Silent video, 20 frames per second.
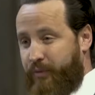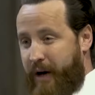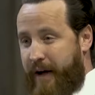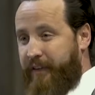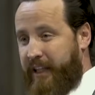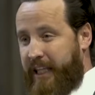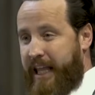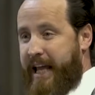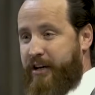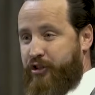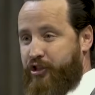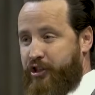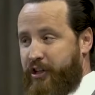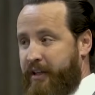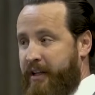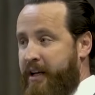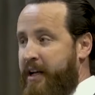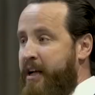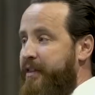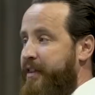
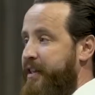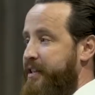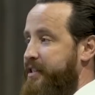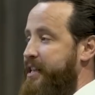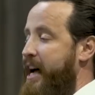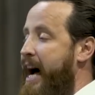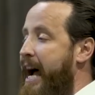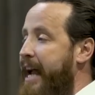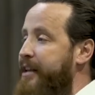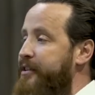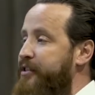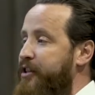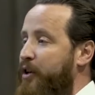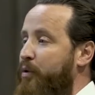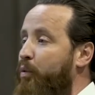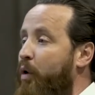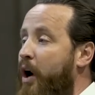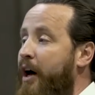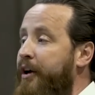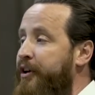revelation. The signs
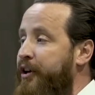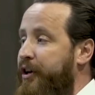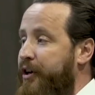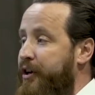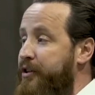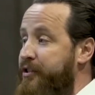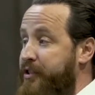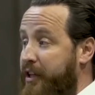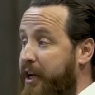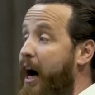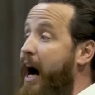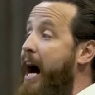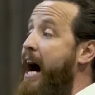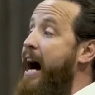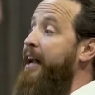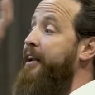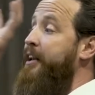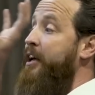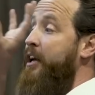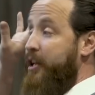and wonders
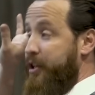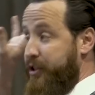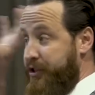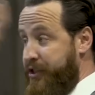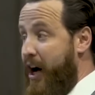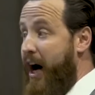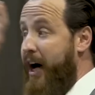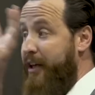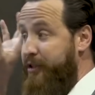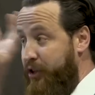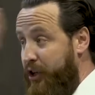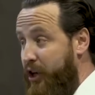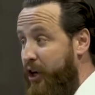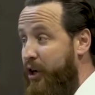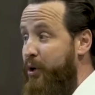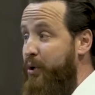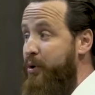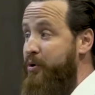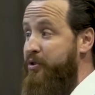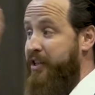God does
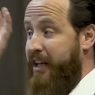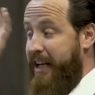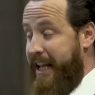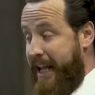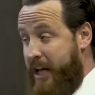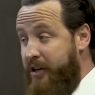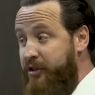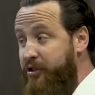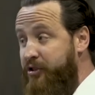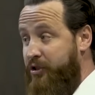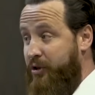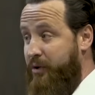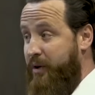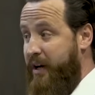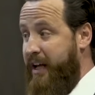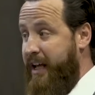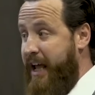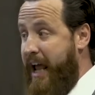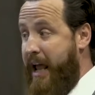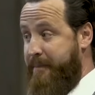use in
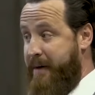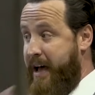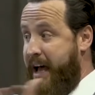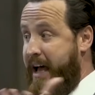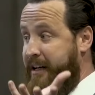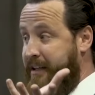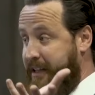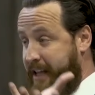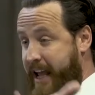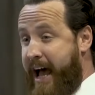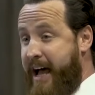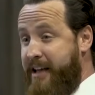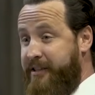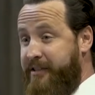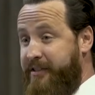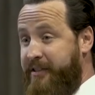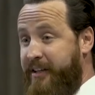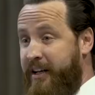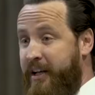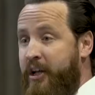history. Amen?
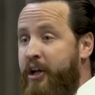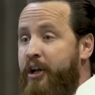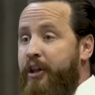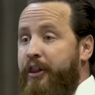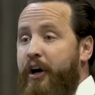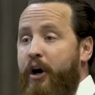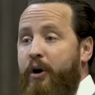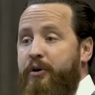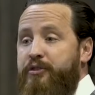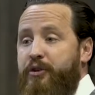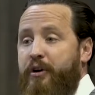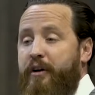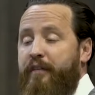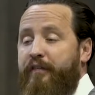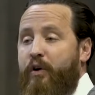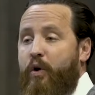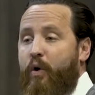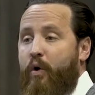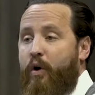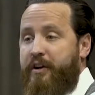Yes? Those are,
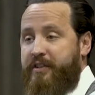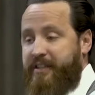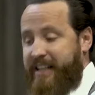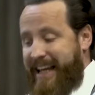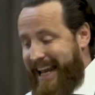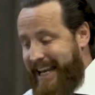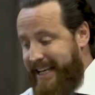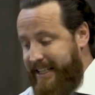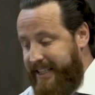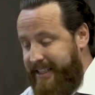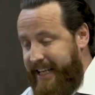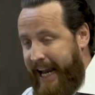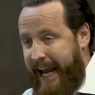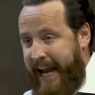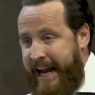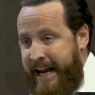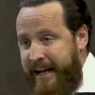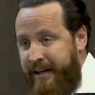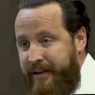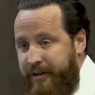of course, in
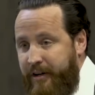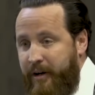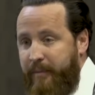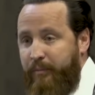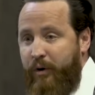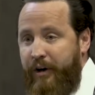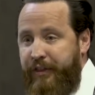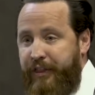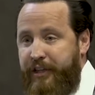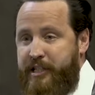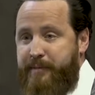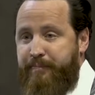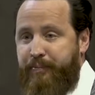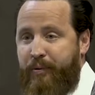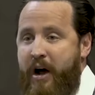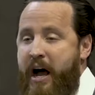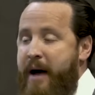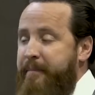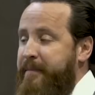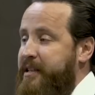tandem with his
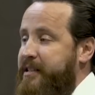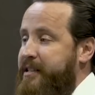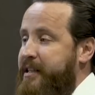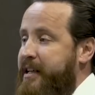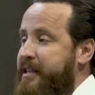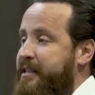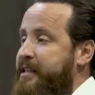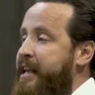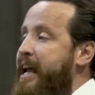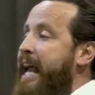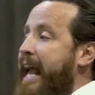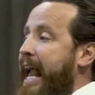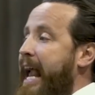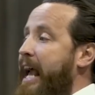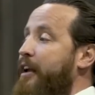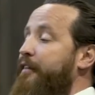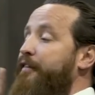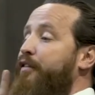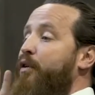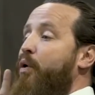promises,
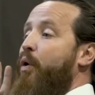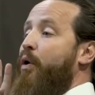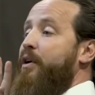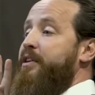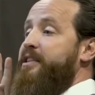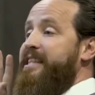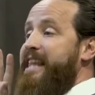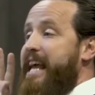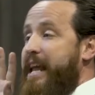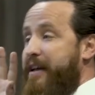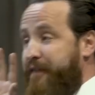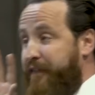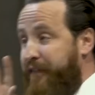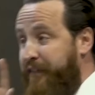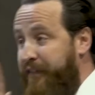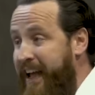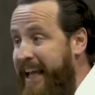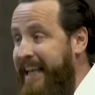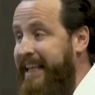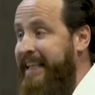and of course they
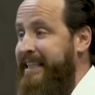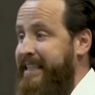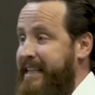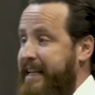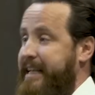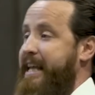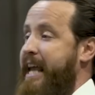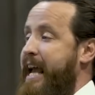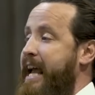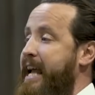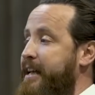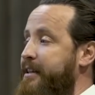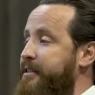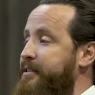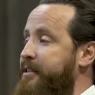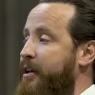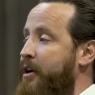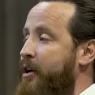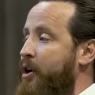vindicate